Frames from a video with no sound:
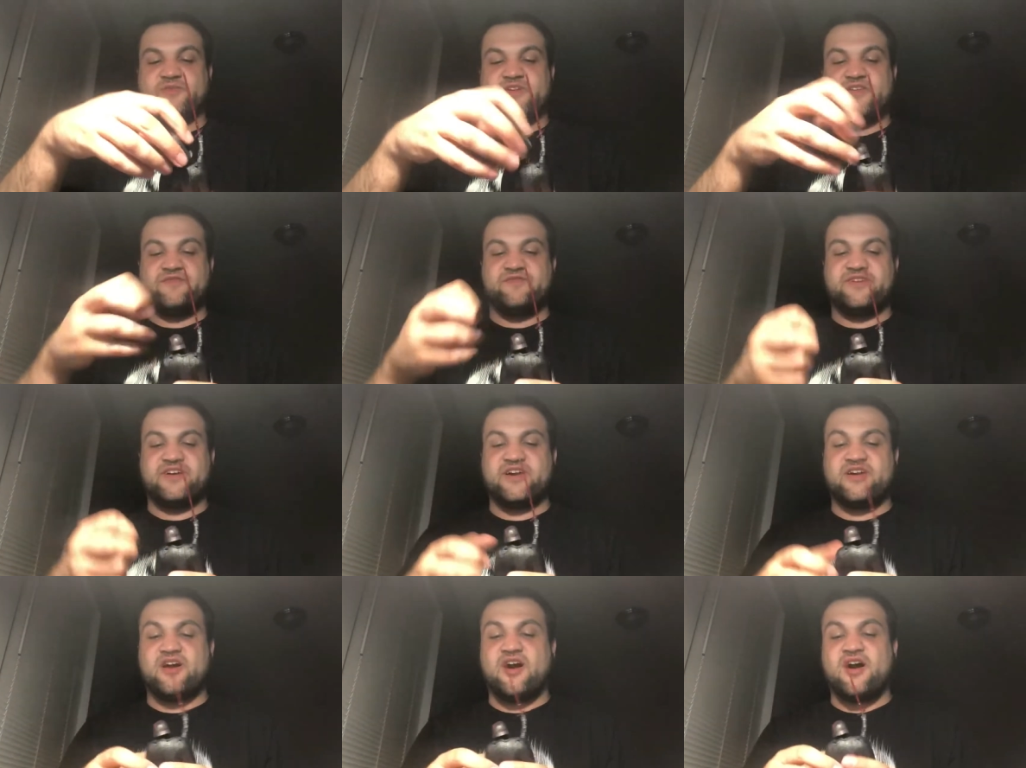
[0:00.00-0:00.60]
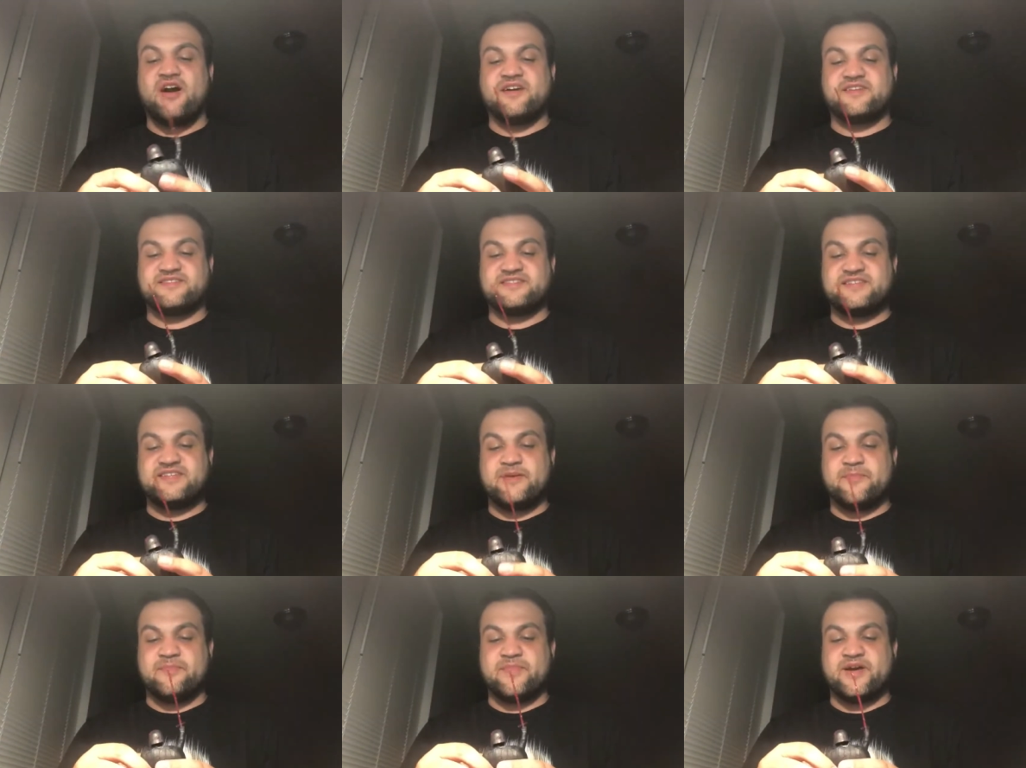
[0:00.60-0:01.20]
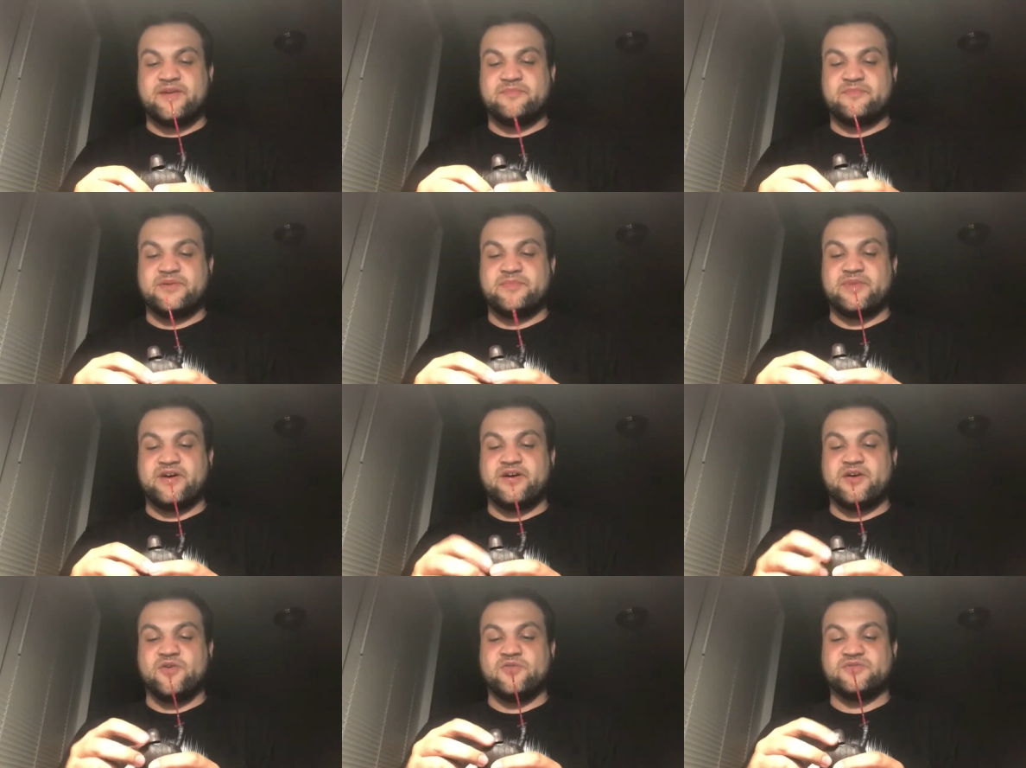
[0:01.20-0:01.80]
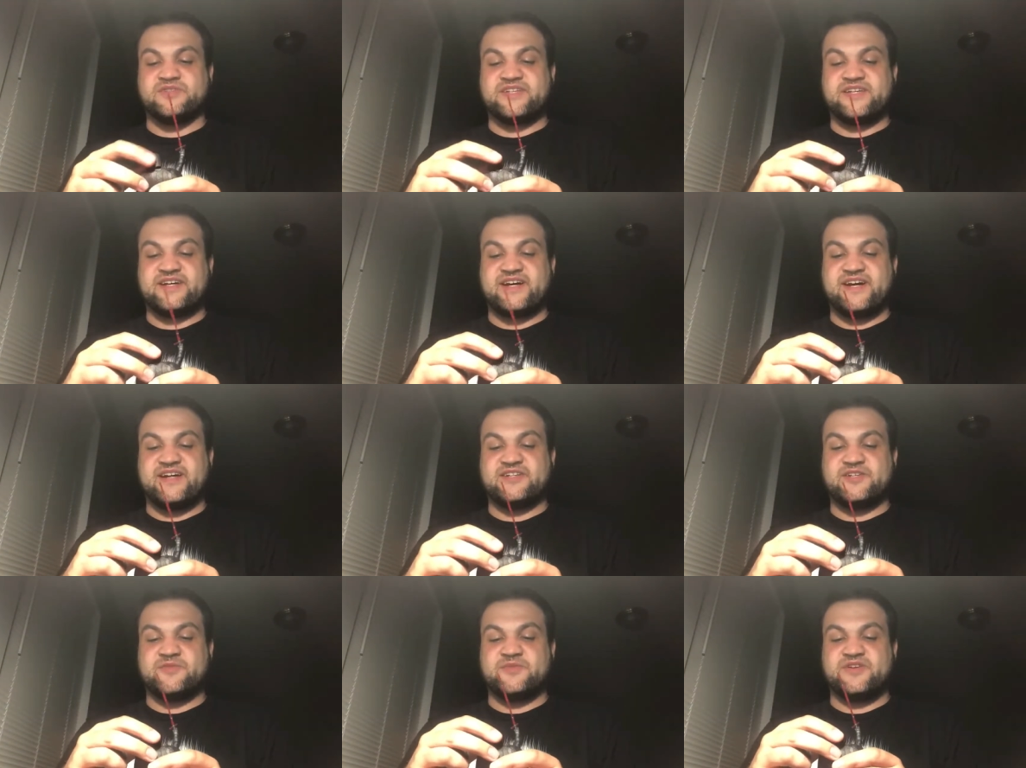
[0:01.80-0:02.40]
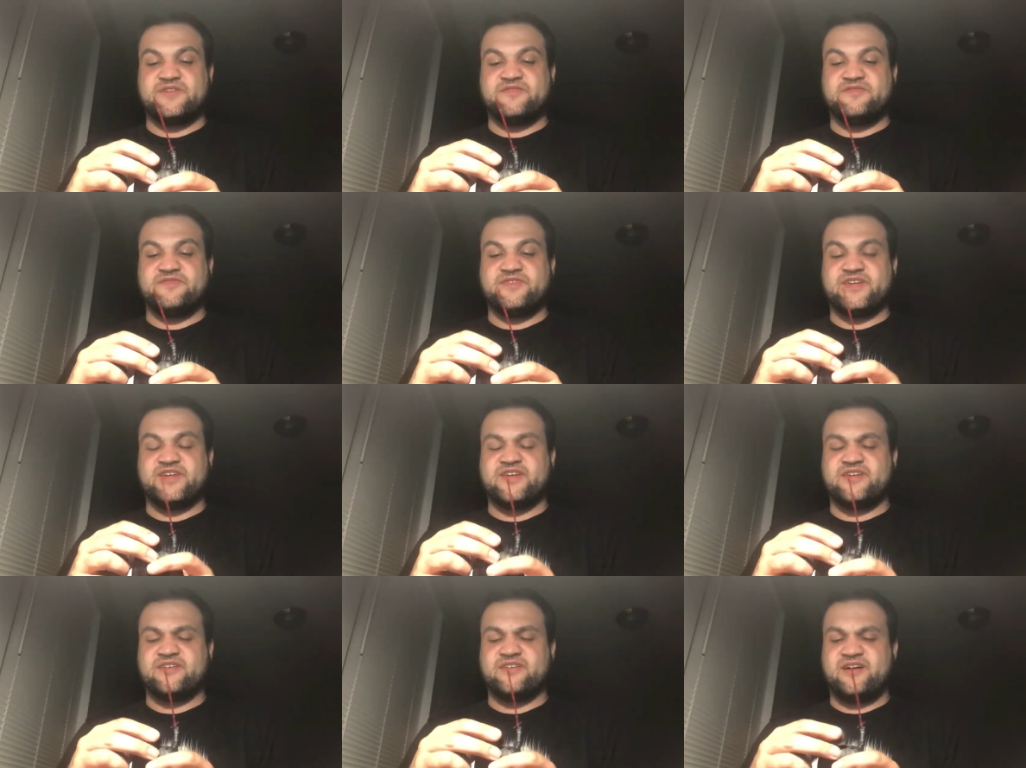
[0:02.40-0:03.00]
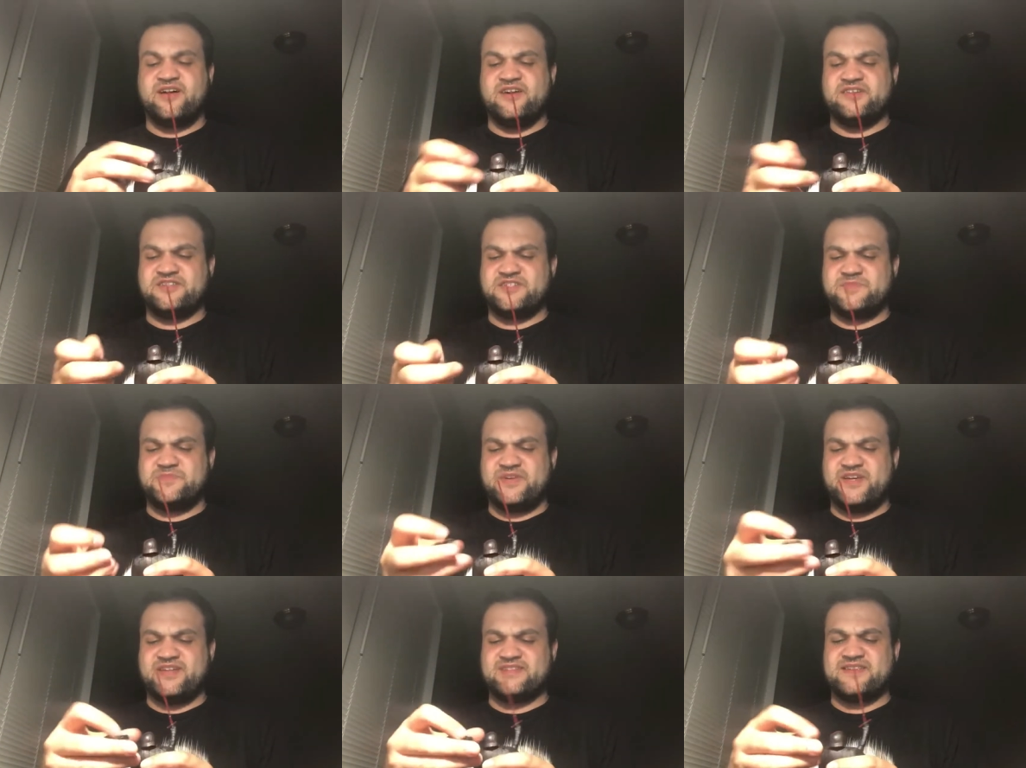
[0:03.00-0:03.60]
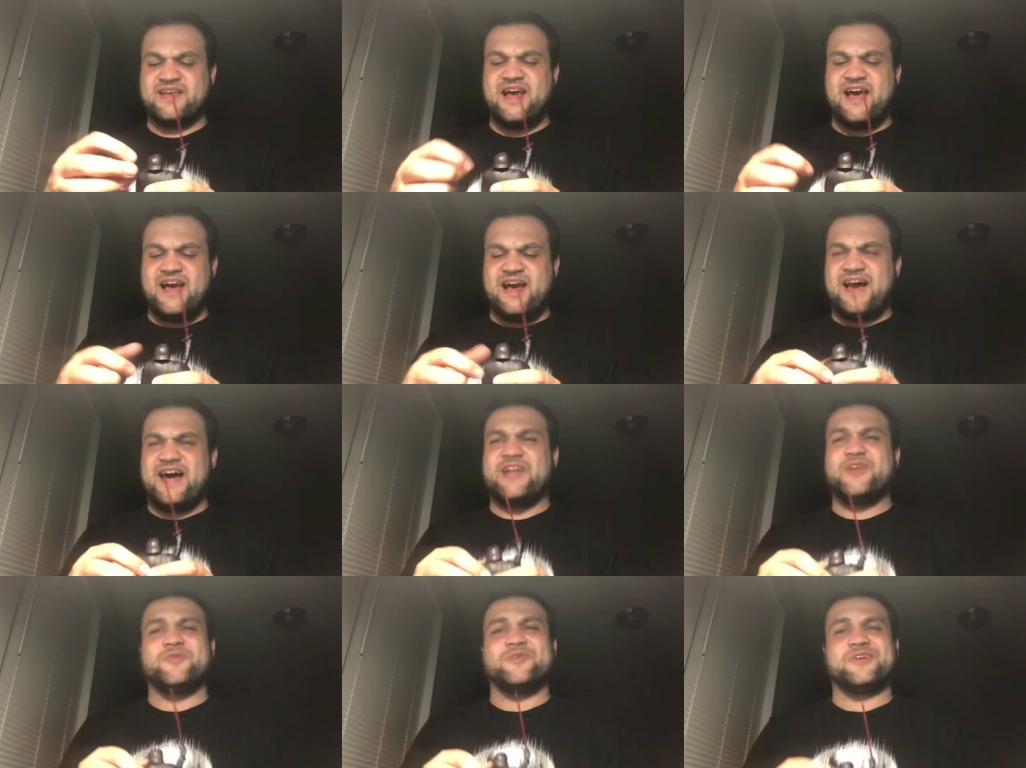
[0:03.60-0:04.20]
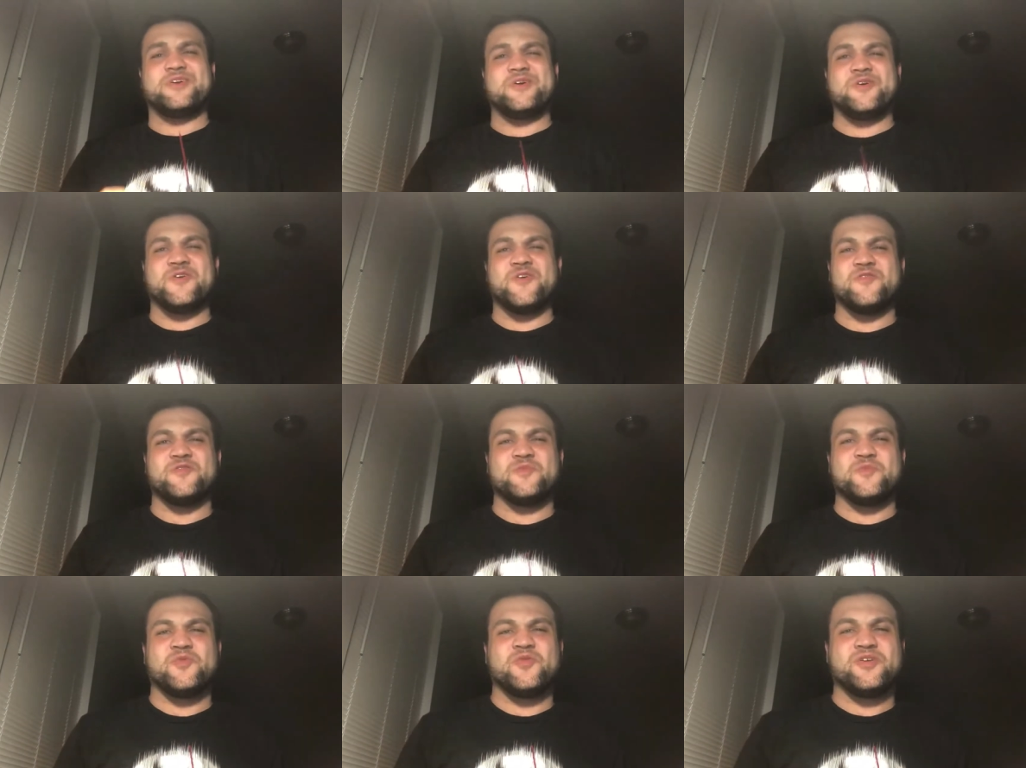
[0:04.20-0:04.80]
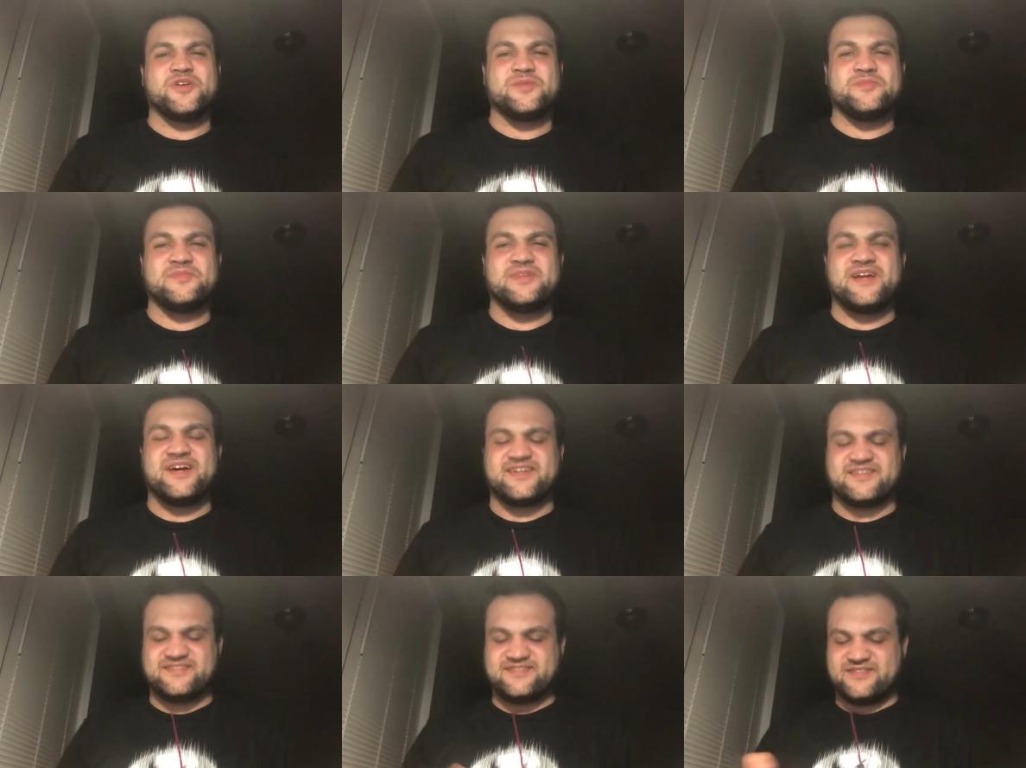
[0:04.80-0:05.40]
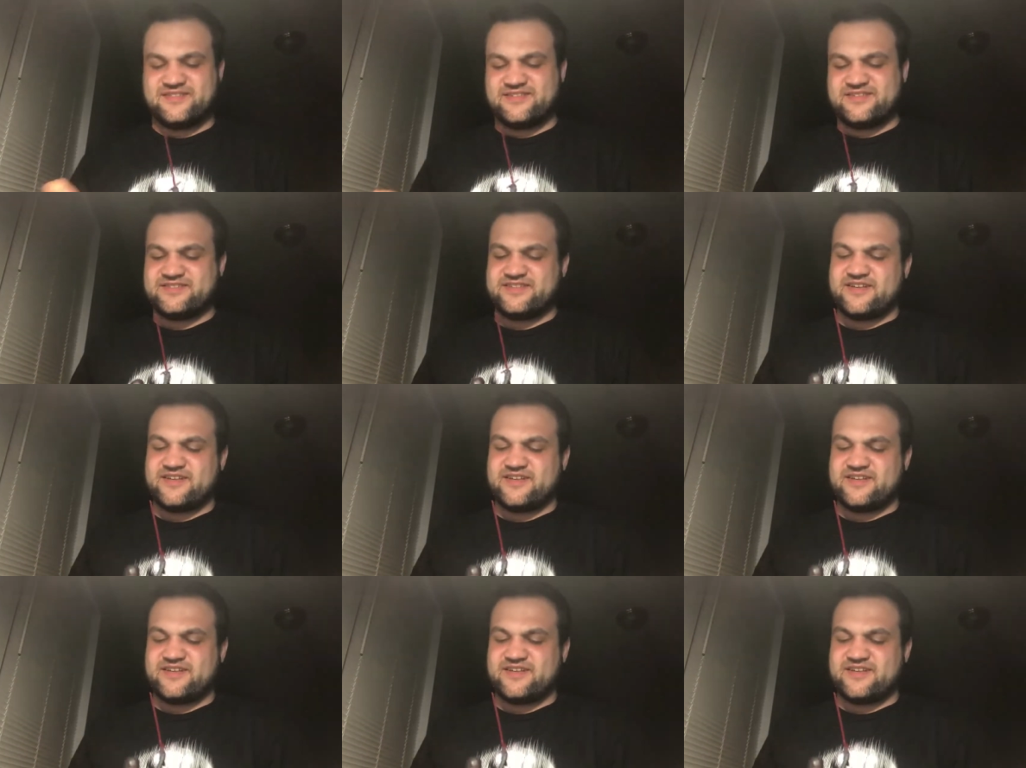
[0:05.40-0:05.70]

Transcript: Ren figure. Honestly, it might be my only Kylo Ren figure, uh, just because I don't want to go overboard on Black Series.